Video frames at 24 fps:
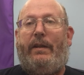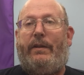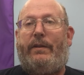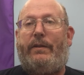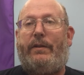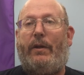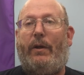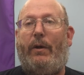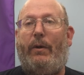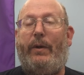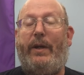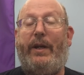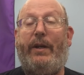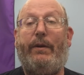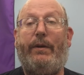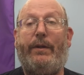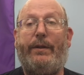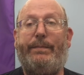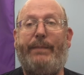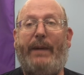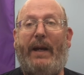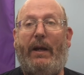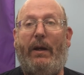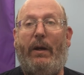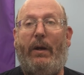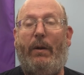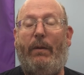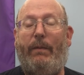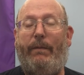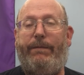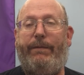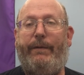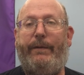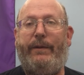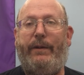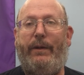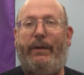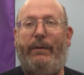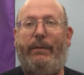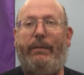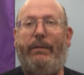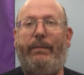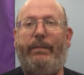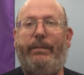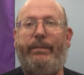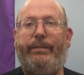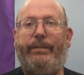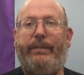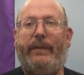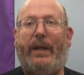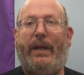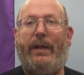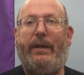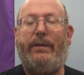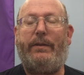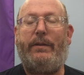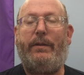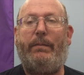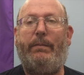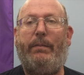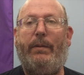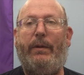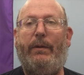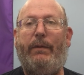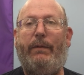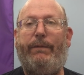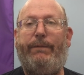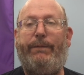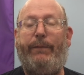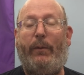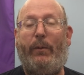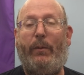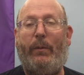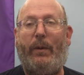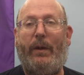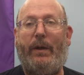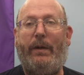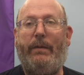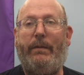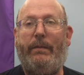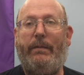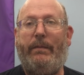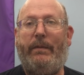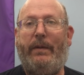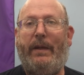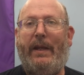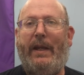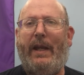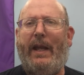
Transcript: So here is my hope for you as you move forward.